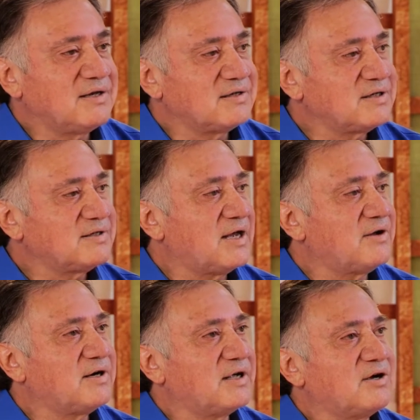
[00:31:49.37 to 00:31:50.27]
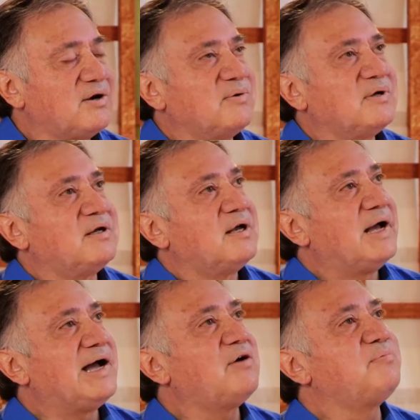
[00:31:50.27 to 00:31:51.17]
sit down and I go,
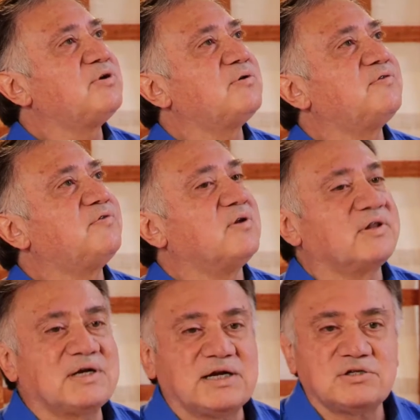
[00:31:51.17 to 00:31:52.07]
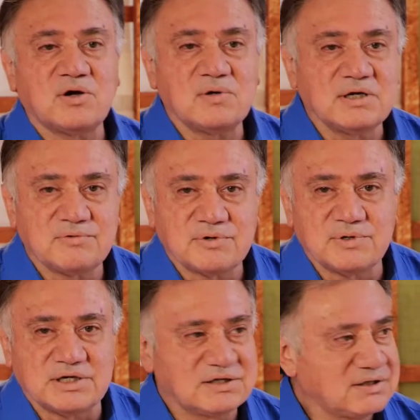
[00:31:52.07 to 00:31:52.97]
how beautiful, and then I totally
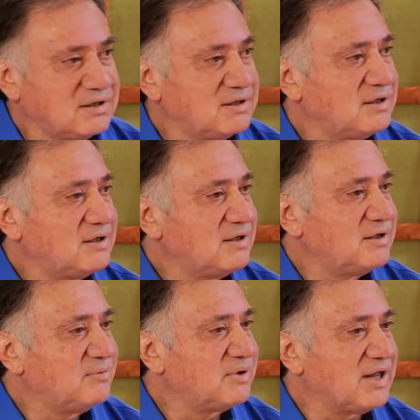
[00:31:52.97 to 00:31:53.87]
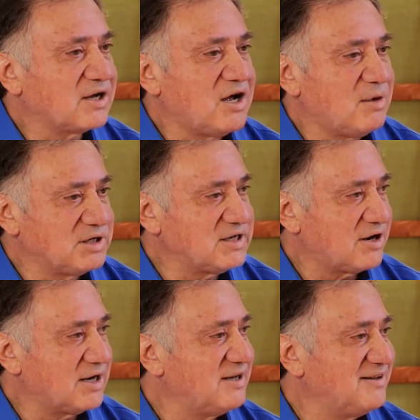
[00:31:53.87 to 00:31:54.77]
ruin it with that commentary.